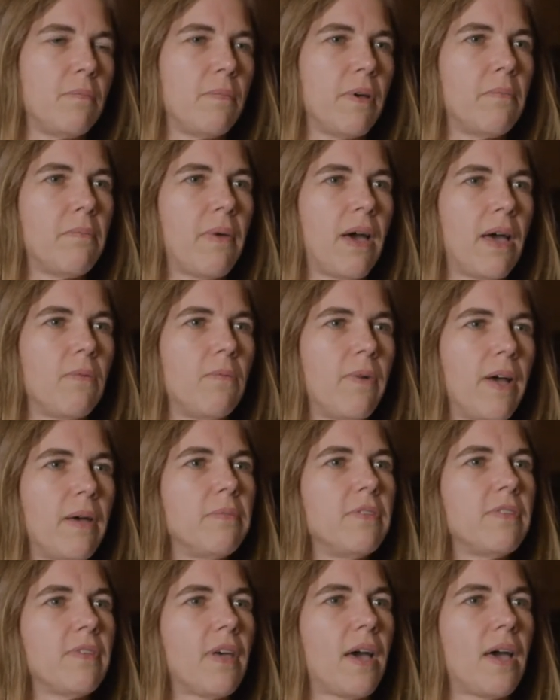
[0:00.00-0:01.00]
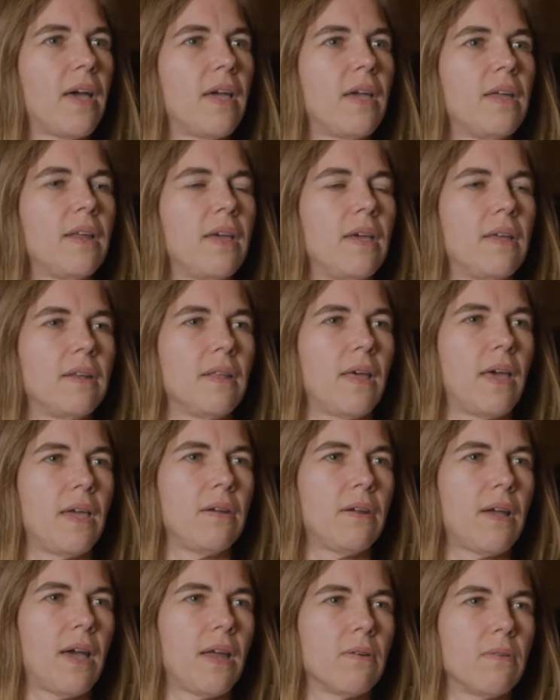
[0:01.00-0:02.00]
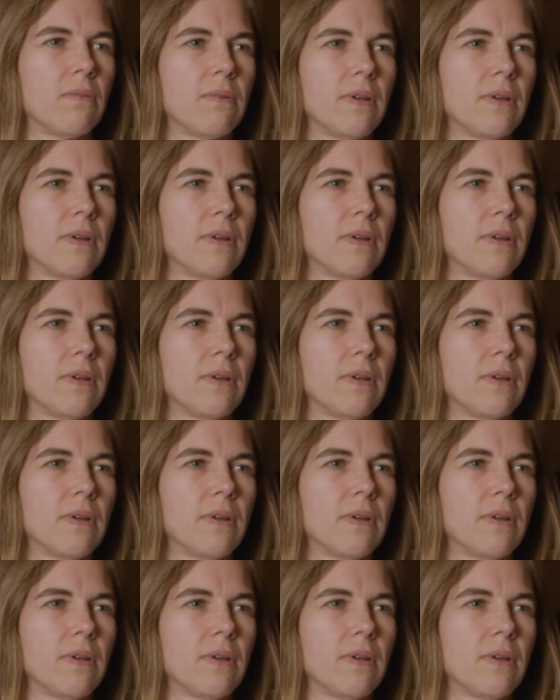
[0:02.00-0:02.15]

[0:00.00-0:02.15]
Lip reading: but my website and like kind of